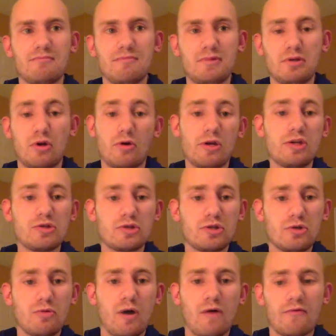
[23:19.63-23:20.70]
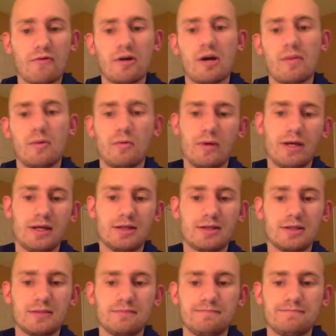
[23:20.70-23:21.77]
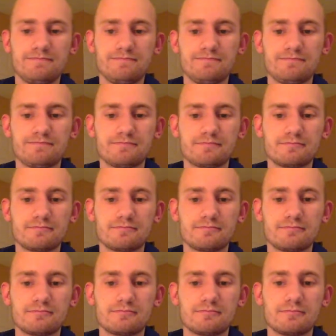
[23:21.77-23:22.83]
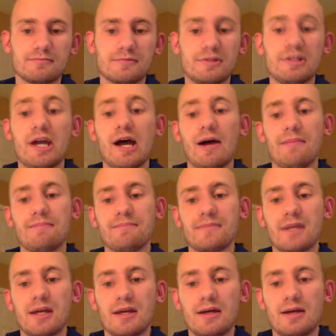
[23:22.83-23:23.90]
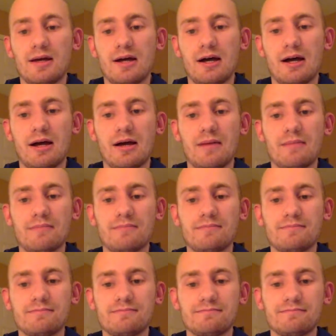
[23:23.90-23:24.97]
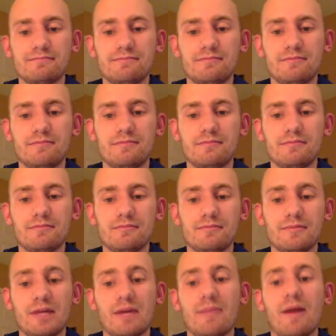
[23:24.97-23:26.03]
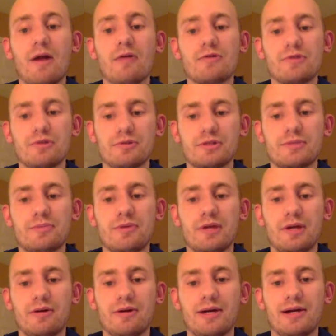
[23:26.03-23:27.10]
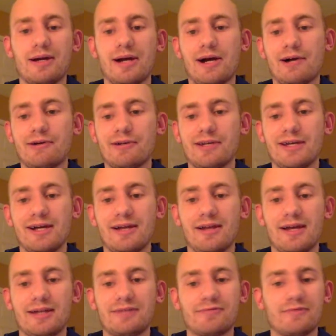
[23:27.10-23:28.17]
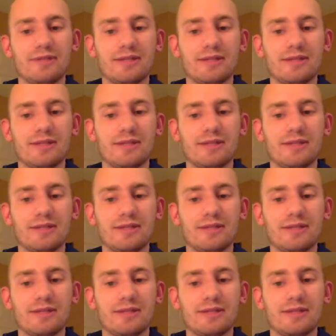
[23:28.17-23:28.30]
he should do well for a couple weeks. Yeah. Um, Yeah, Ballinger and Springer are out. Yeah, that's